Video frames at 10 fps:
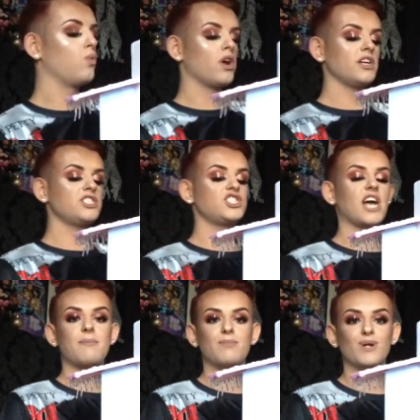What a
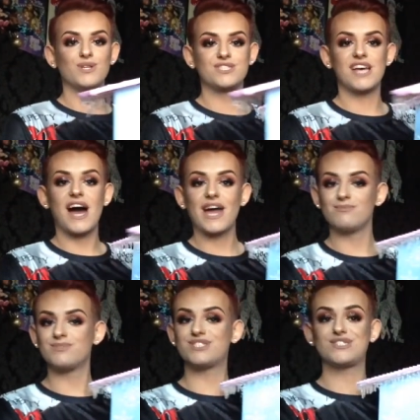shambles. I
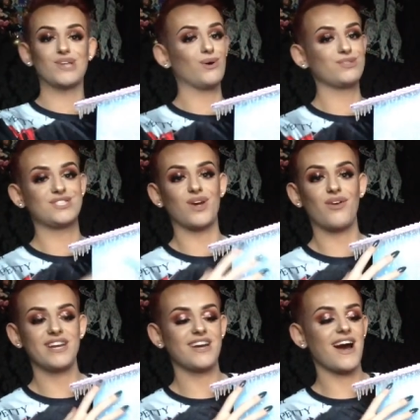am so
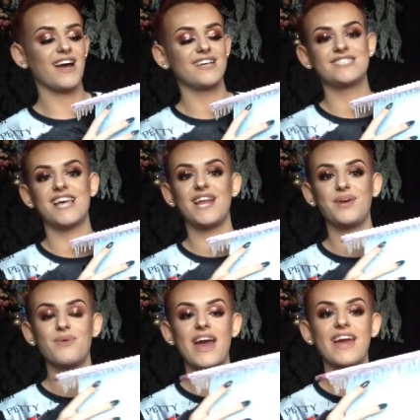sorry, guys.
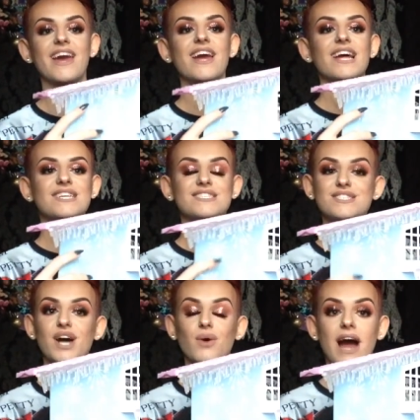Anyway,
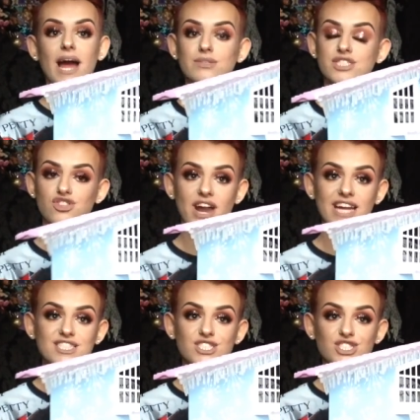so I was
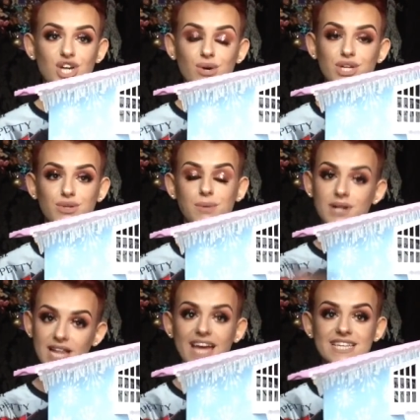trying to show you the
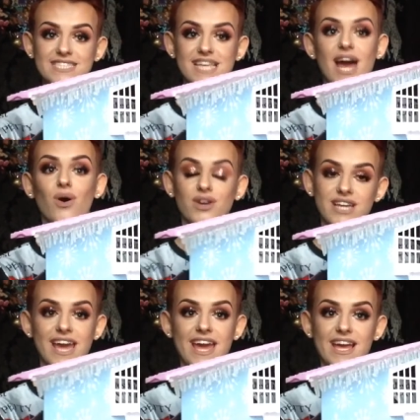playset on
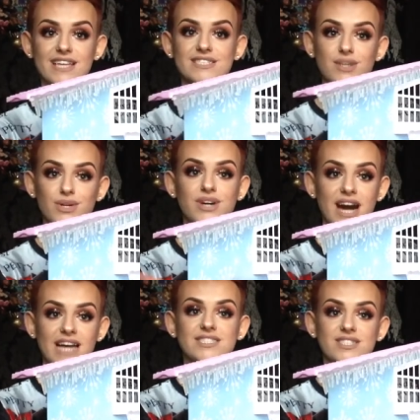here so you
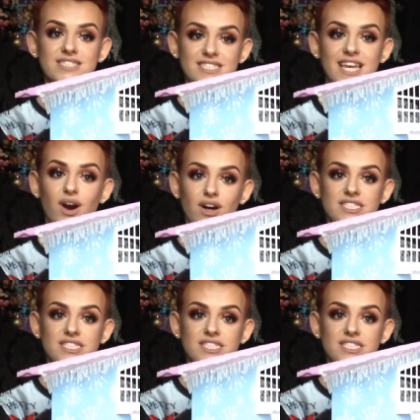guys could see it all